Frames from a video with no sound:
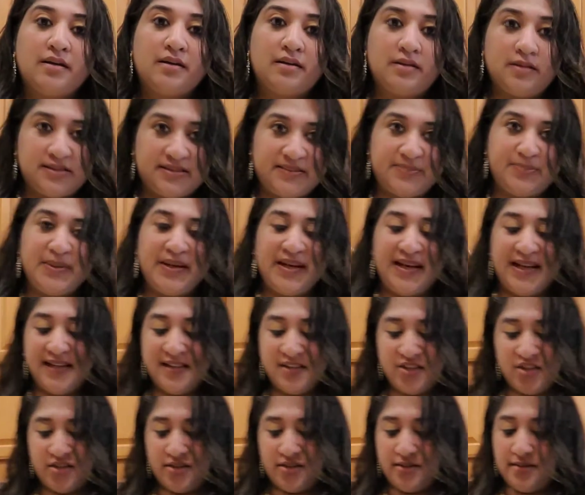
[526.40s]

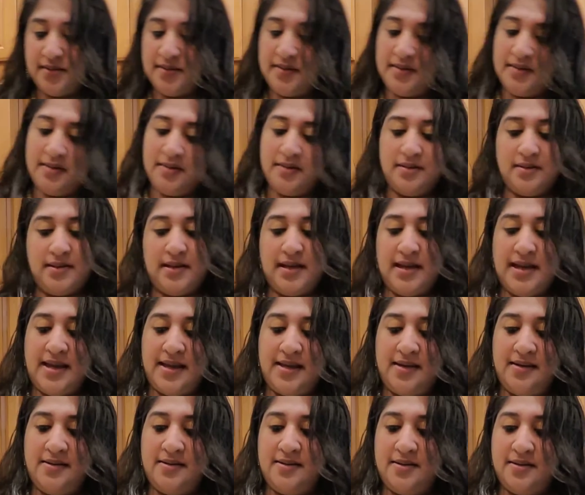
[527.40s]
spinach,
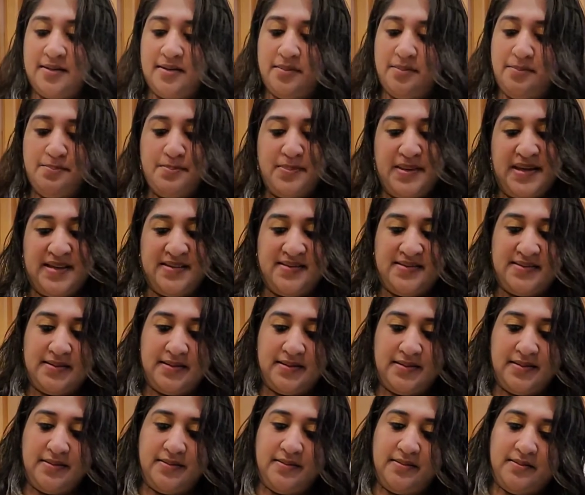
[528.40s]
and besan.
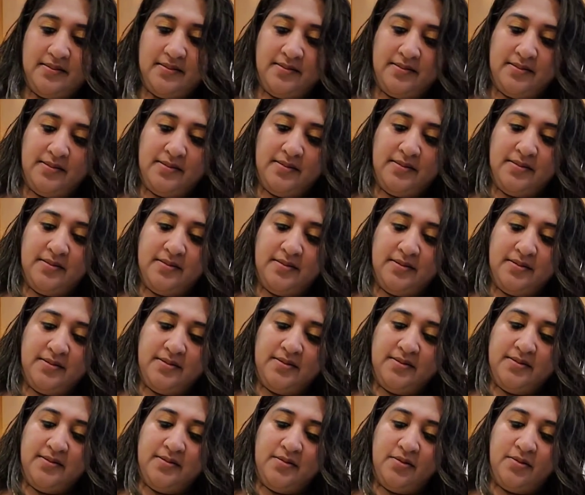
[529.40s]

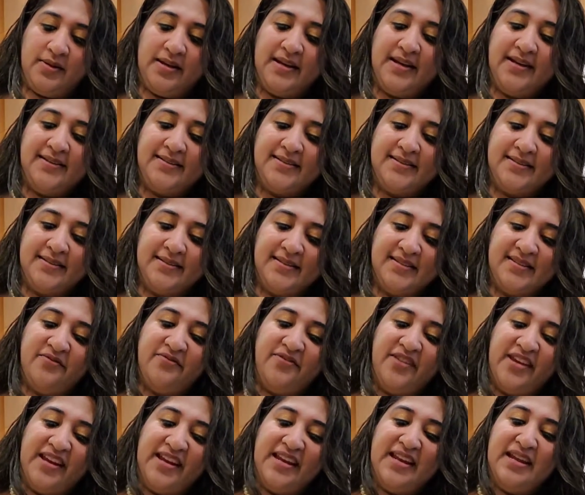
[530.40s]
So kids is
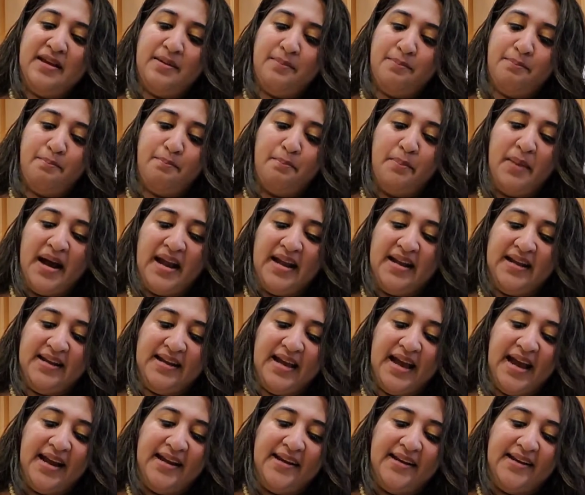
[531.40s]
very mild.
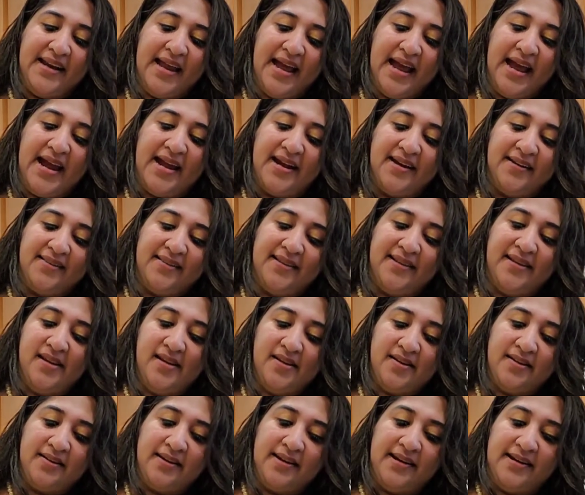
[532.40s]
I didn't add the
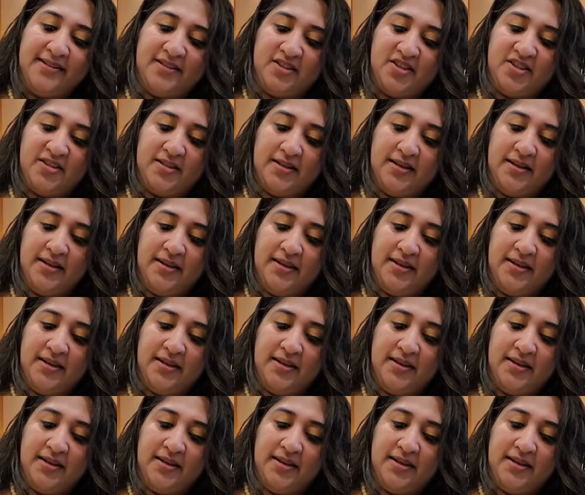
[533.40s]
green chili.